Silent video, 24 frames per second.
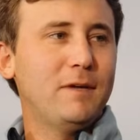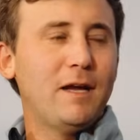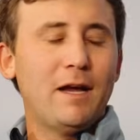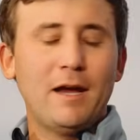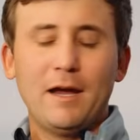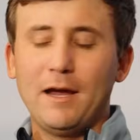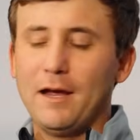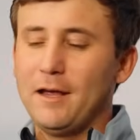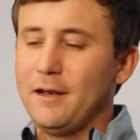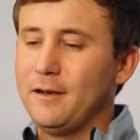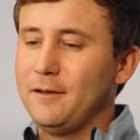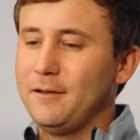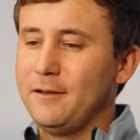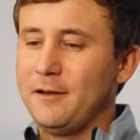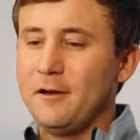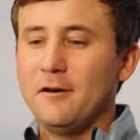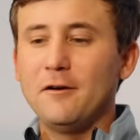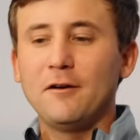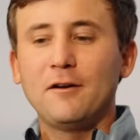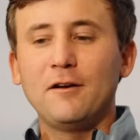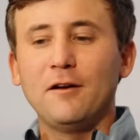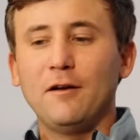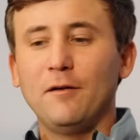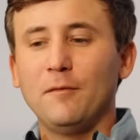and
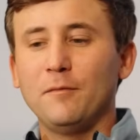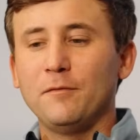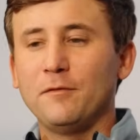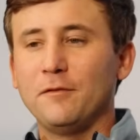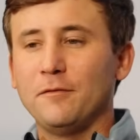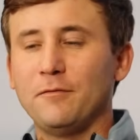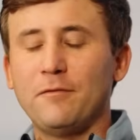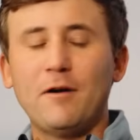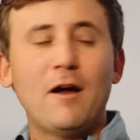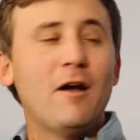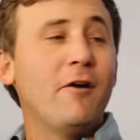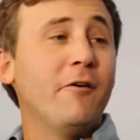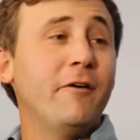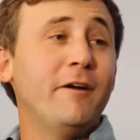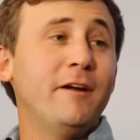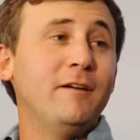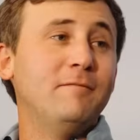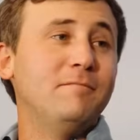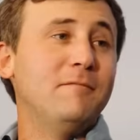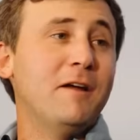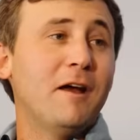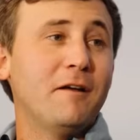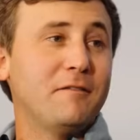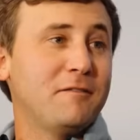here comes the
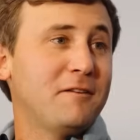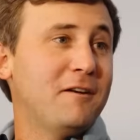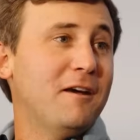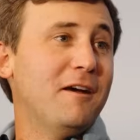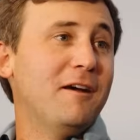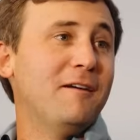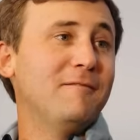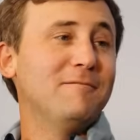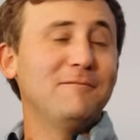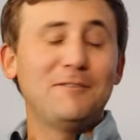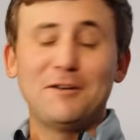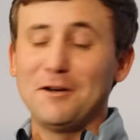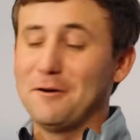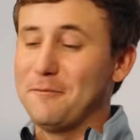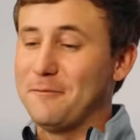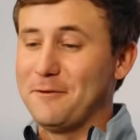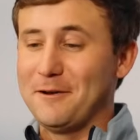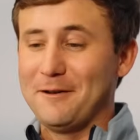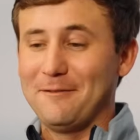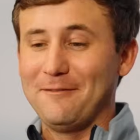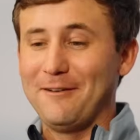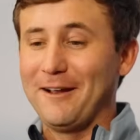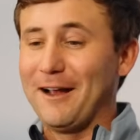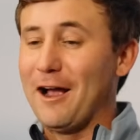fiery SK
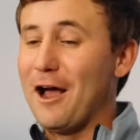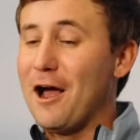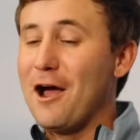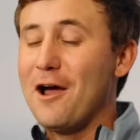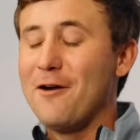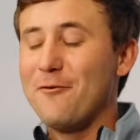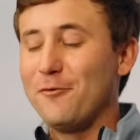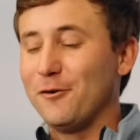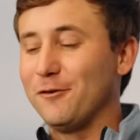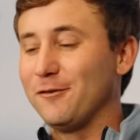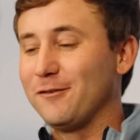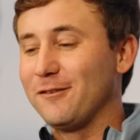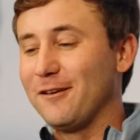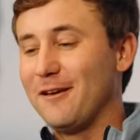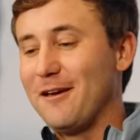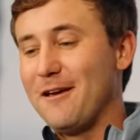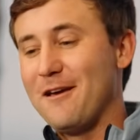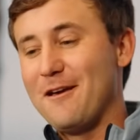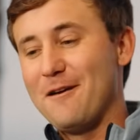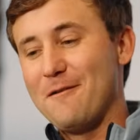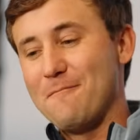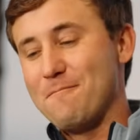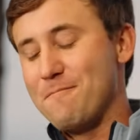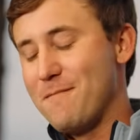coming yeah. like I was
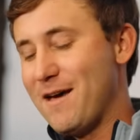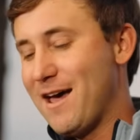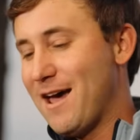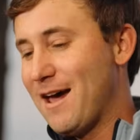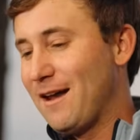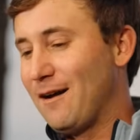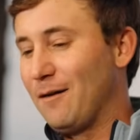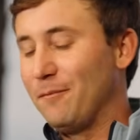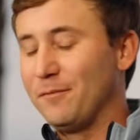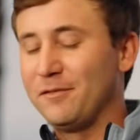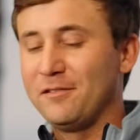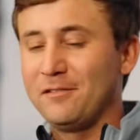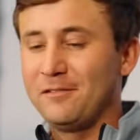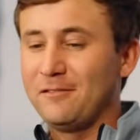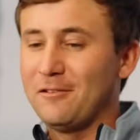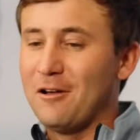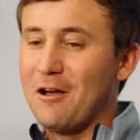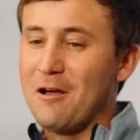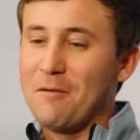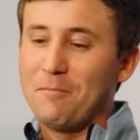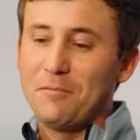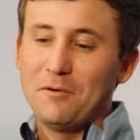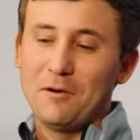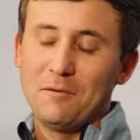mad I'm
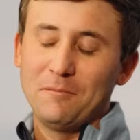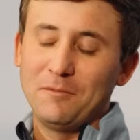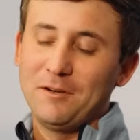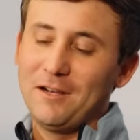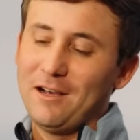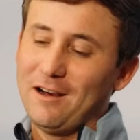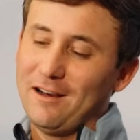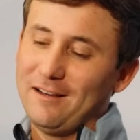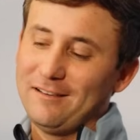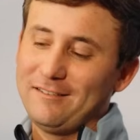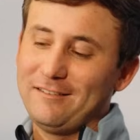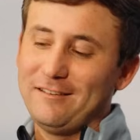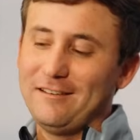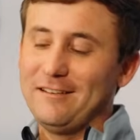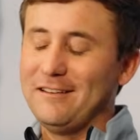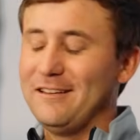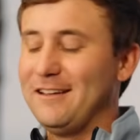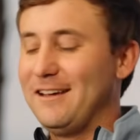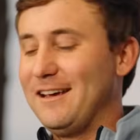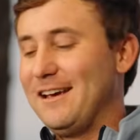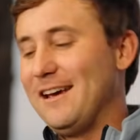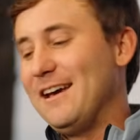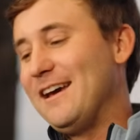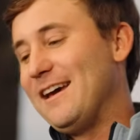stomping I'm cussing
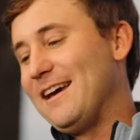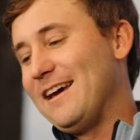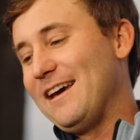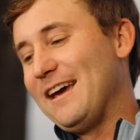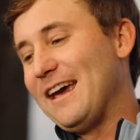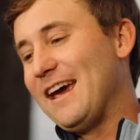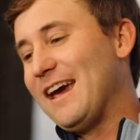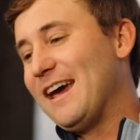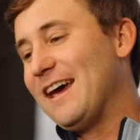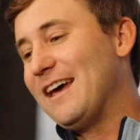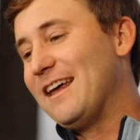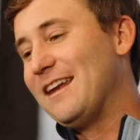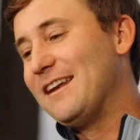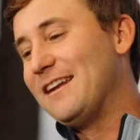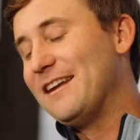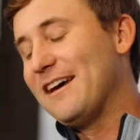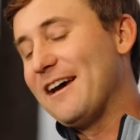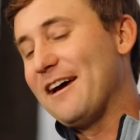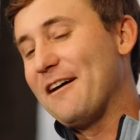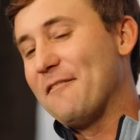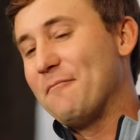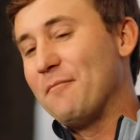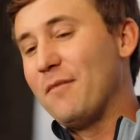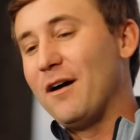and
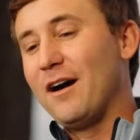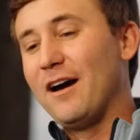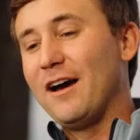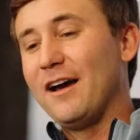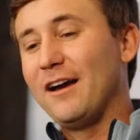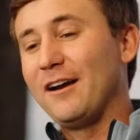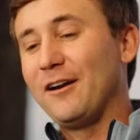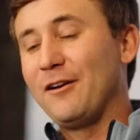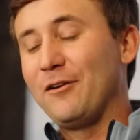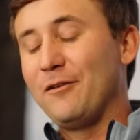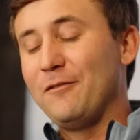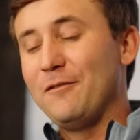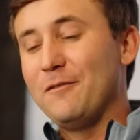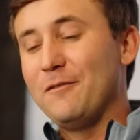my